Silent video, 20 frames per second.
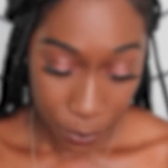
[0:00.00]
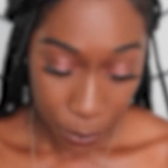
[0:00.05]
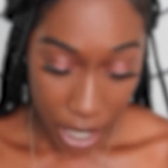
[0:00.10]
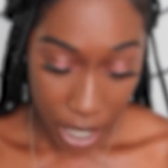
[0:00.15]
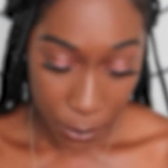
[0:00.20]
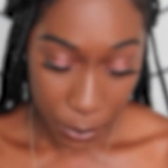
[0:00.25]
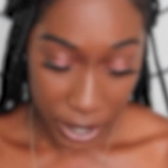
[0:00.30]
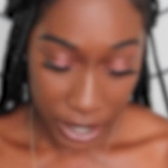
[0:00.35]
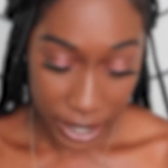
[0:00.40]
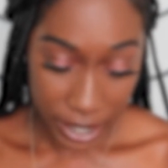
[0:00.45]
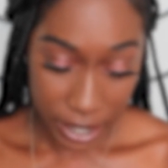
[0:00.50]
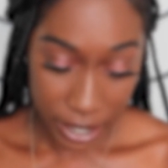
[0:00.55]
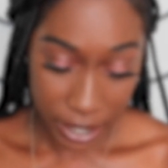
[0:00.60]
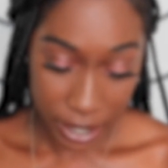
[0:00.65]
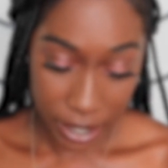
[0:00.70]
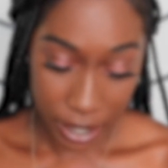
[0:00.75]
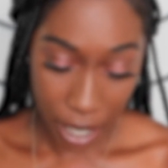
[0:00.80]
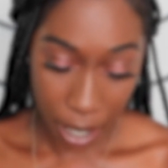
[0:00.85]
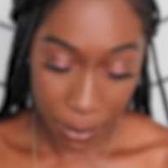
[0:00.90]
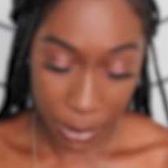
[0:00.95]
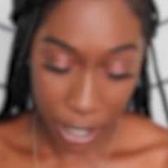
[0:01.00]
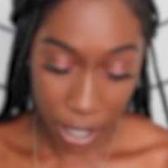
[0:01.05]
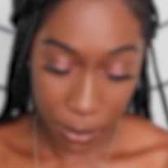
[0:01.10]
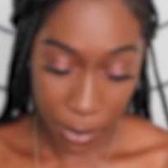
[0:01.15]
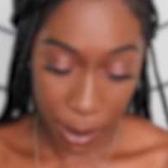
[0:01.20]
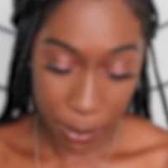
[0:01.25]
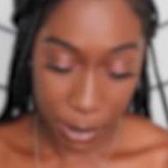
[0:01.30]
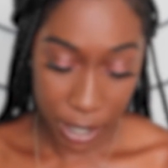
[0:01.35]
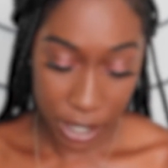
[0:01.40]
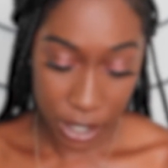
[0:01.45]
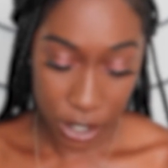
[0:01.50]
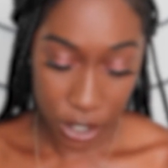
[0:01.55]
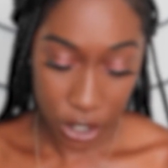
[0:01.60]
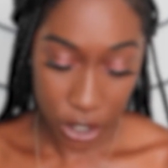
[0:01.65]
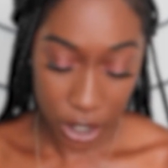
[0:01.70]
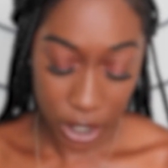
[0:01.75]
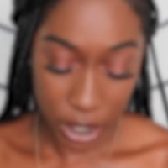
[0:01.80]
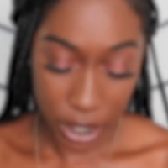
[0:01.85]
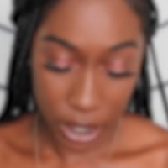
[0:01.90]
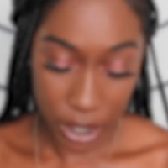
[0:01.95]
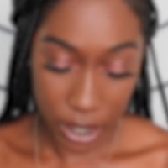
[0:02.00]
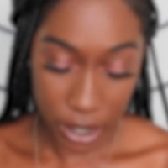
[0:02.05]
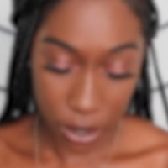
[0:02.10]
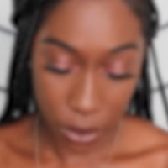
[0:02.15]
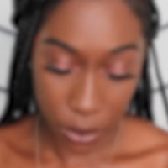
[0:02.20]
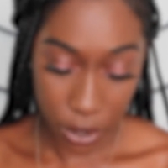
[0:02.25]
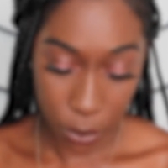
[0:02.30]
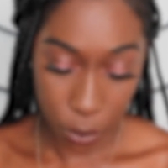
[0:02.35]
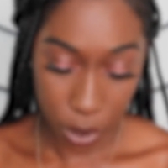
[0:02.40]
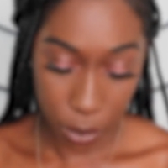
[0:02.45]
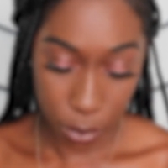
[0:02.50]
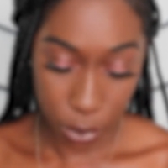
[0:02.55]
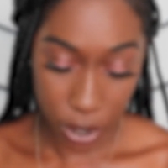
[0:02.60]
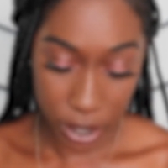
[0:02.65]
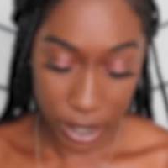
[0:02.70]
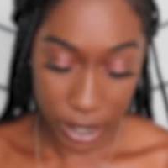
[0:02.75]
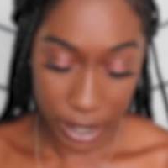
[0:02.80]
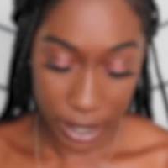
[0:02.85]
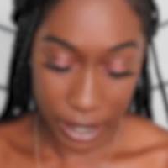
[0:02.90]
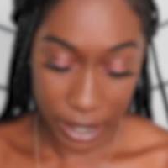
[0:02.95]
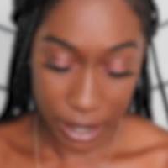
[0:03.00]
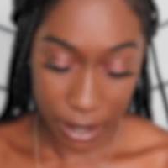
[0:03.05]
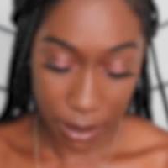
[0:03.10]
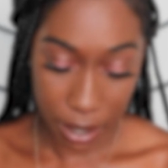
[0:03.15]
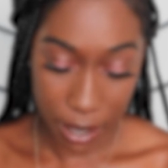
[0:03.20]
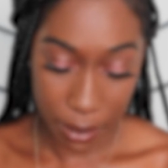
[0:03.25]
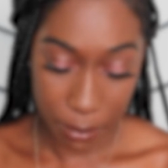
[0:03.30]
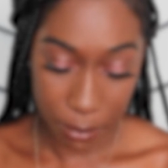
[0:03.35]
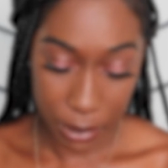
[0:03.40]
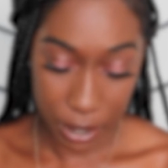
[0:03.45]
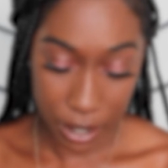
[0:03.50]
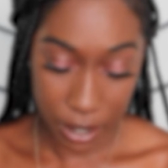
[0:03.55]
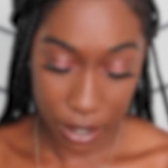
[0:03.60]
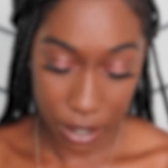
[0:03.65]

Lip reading: We can see at the top here, my PNG is only 1.6 MB,